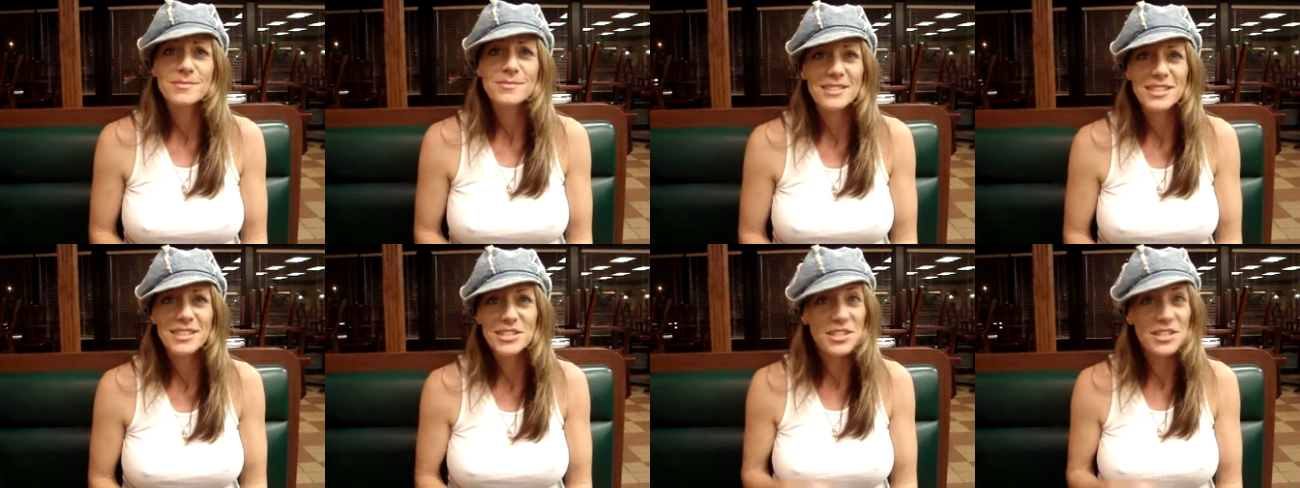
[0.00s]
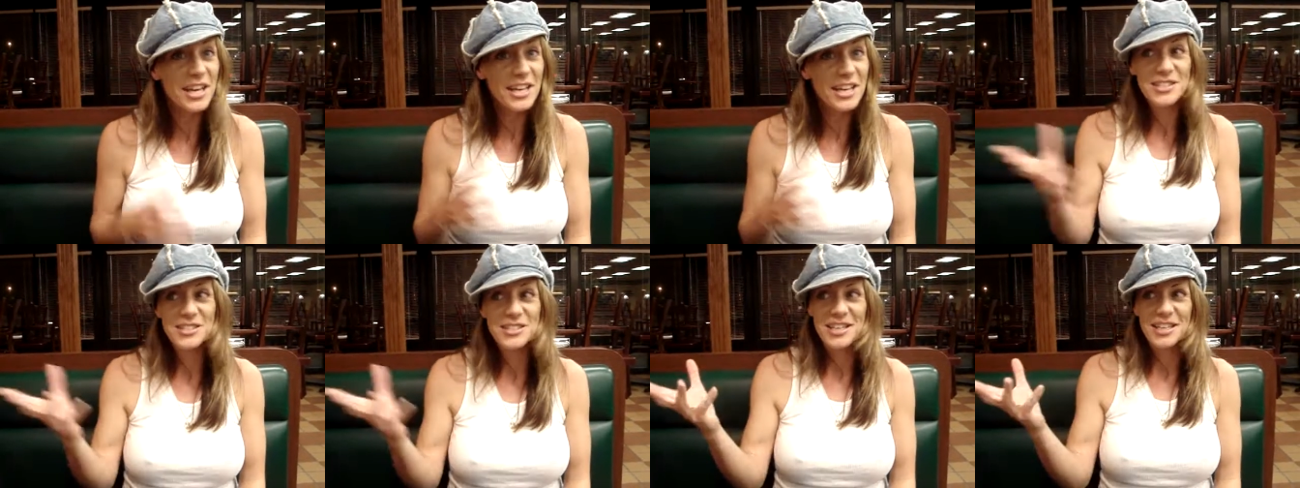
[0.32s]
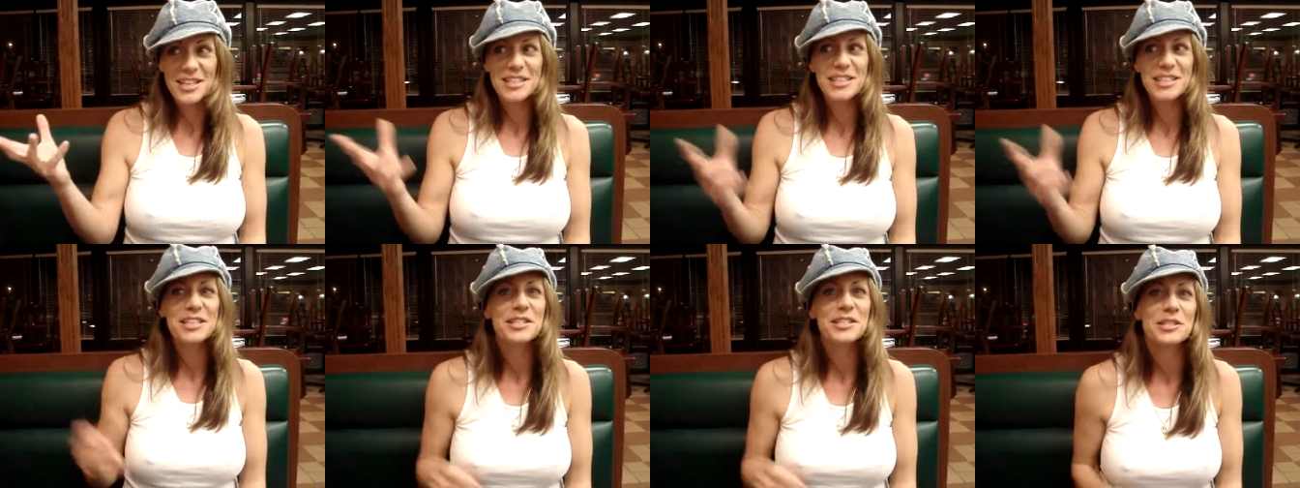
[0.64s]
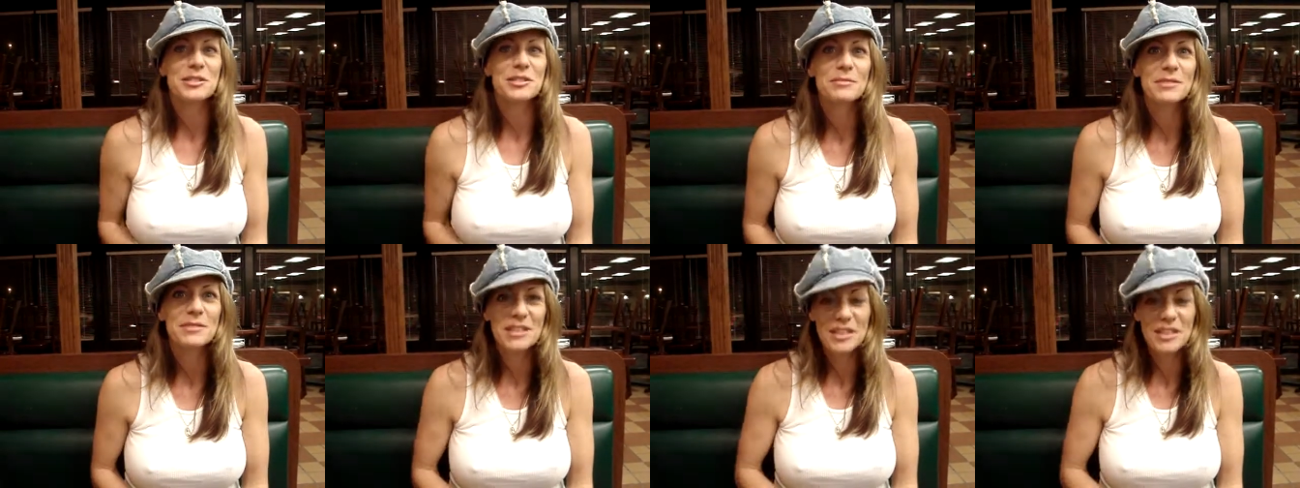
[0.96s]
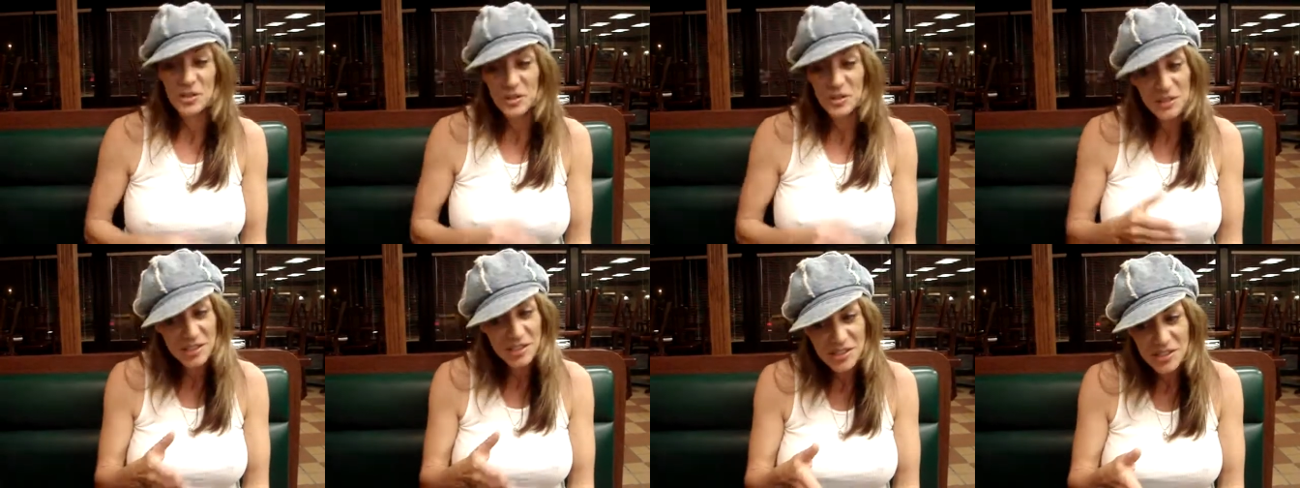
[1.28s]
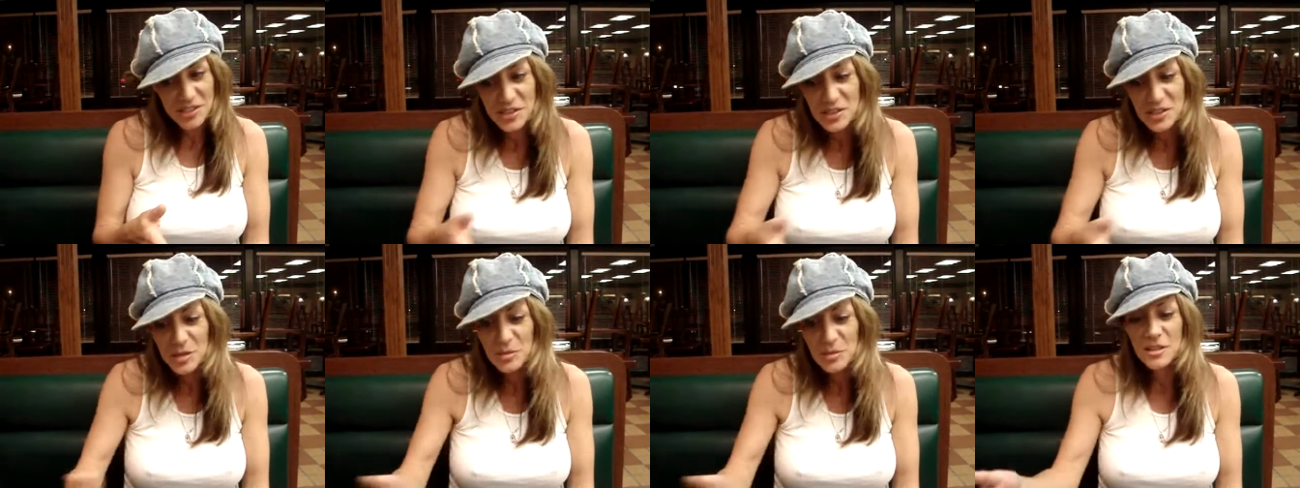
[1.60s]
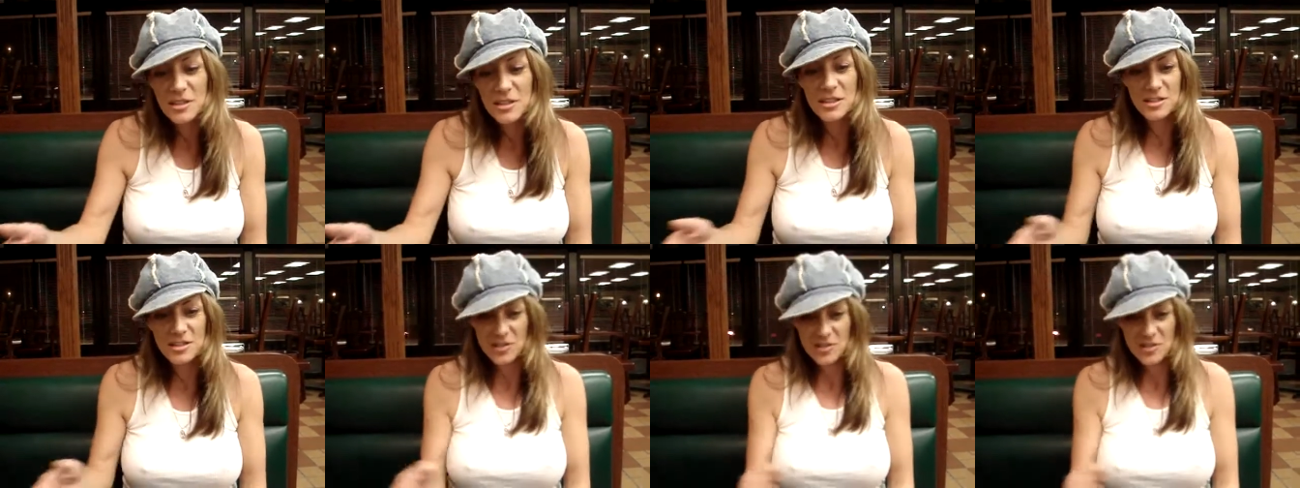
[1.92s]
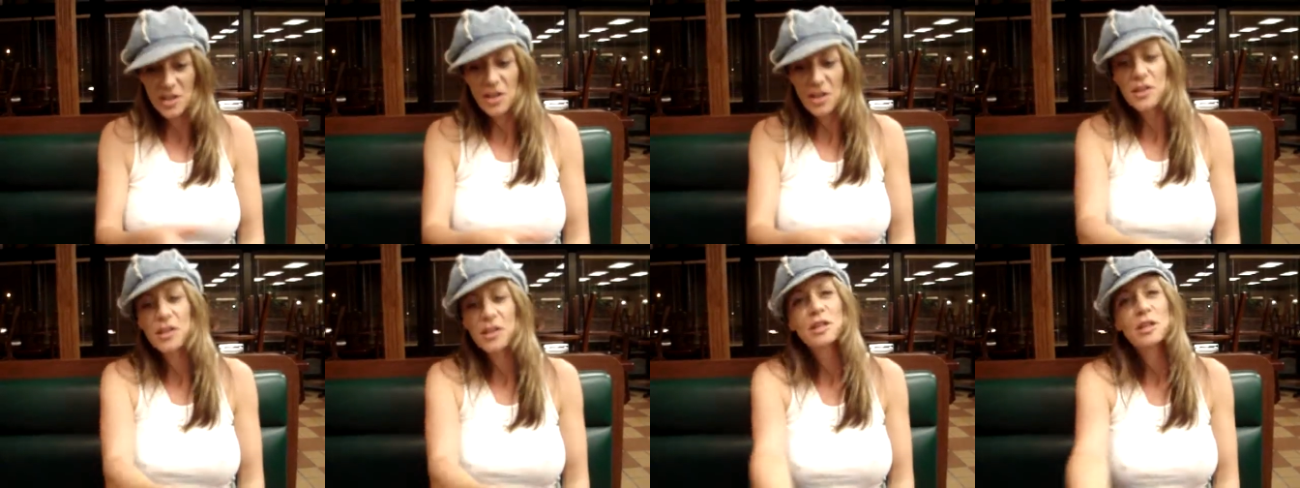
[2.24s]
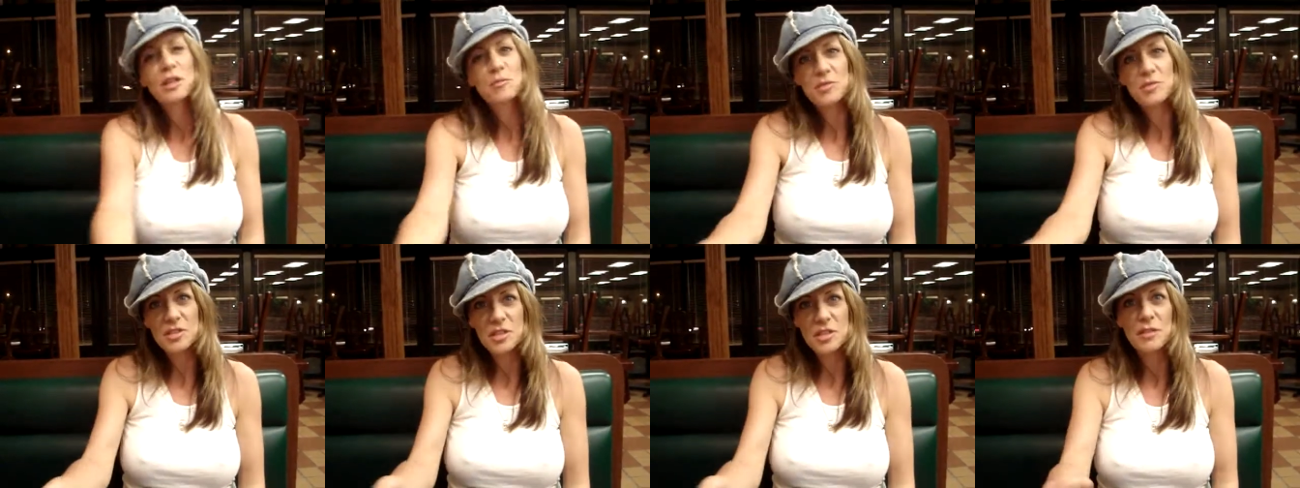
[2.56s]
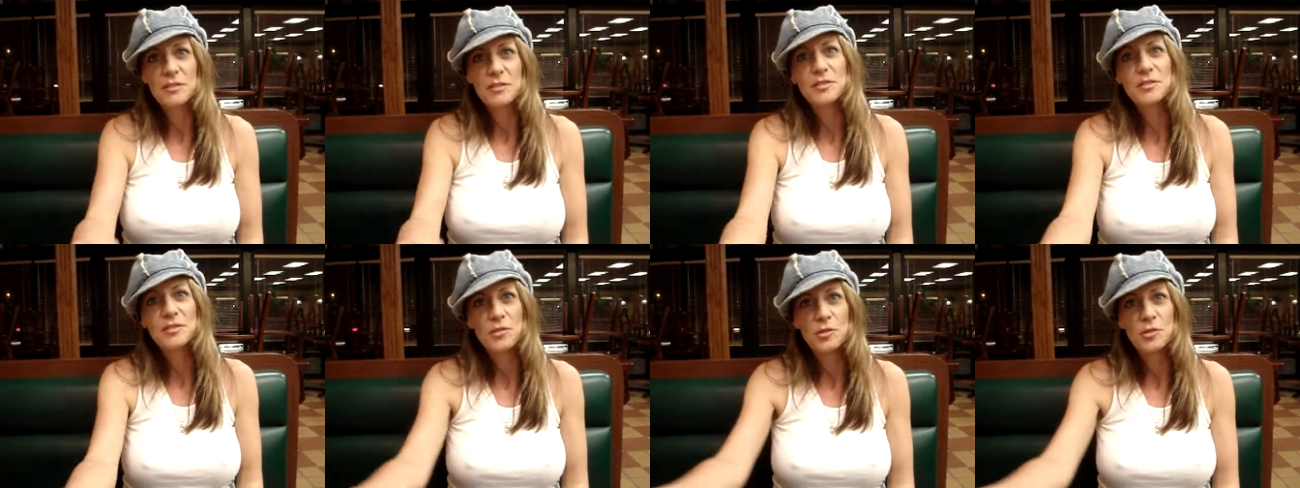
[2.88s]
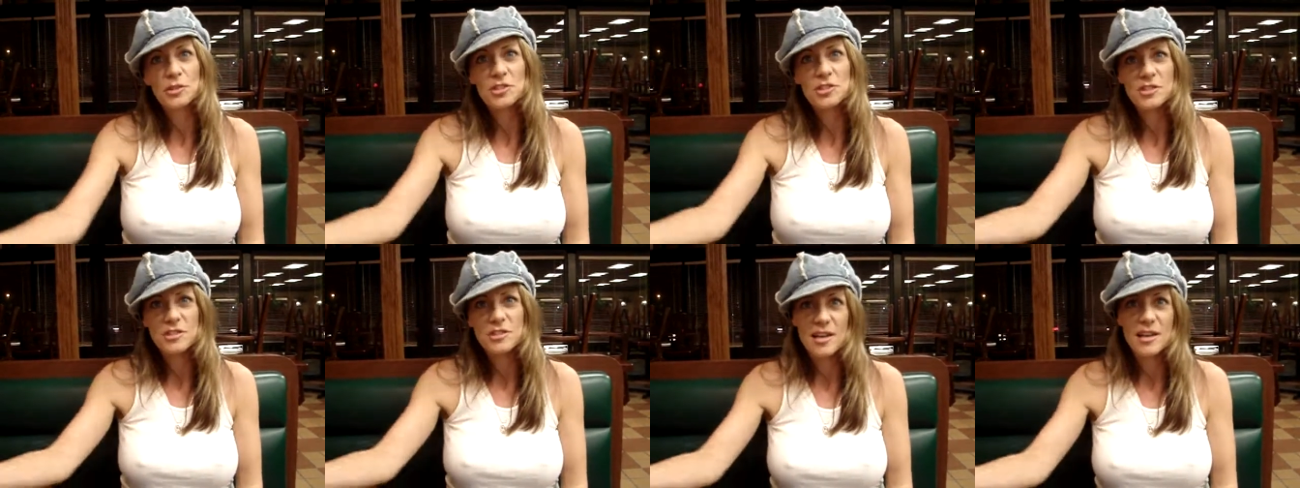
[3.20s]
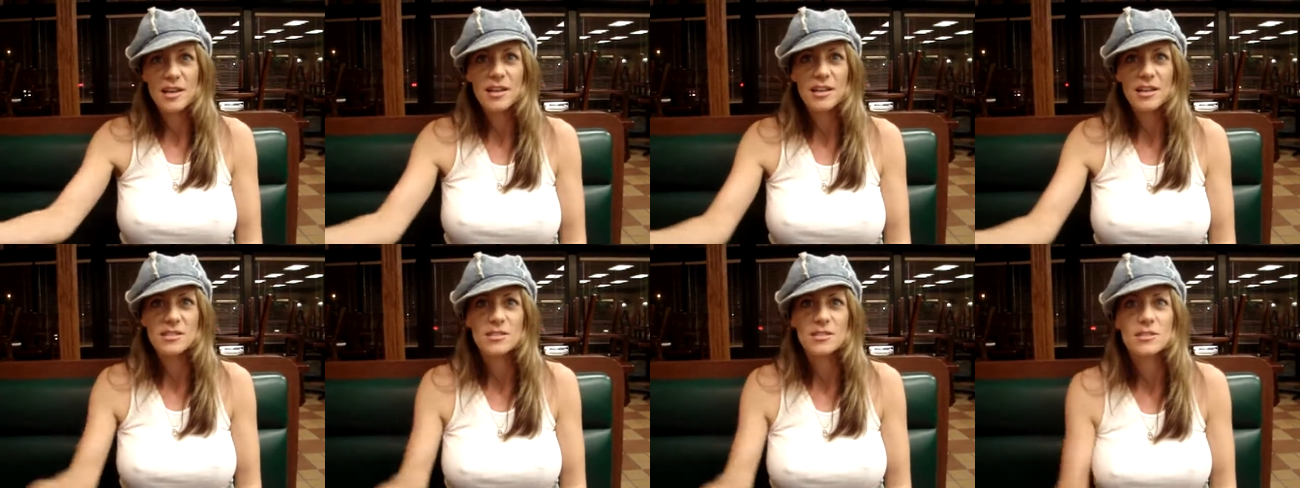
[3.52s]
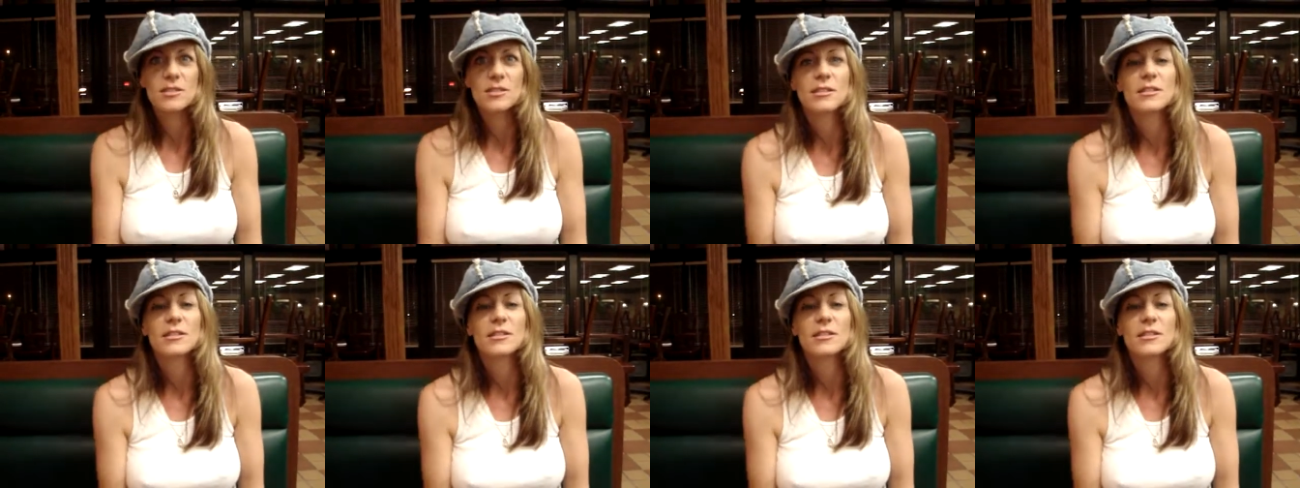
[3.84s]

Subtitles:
As sad as that is, you know, and this is somebody that's selling themselves for sex.